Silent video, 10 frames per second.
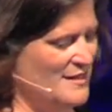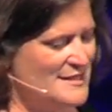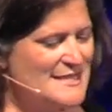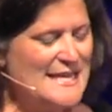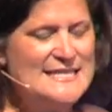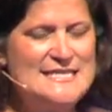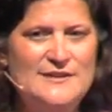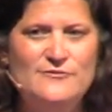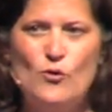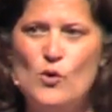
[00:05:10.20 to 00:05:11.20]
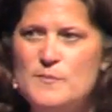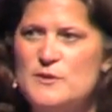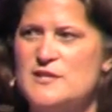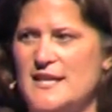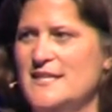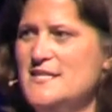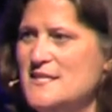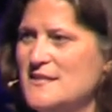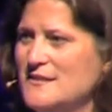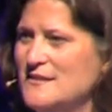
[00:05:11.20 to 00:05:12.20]

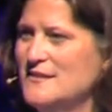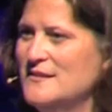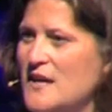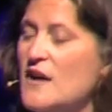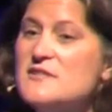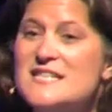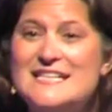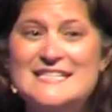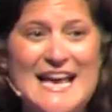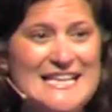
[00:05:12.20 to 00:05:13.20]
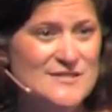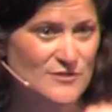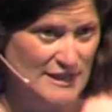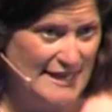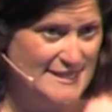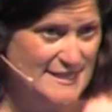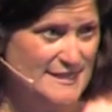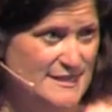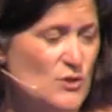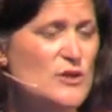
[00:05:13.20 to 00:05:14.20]
64% of successful
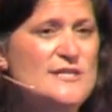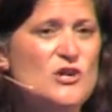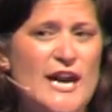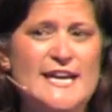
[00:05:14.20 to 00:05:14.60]
exits. So these are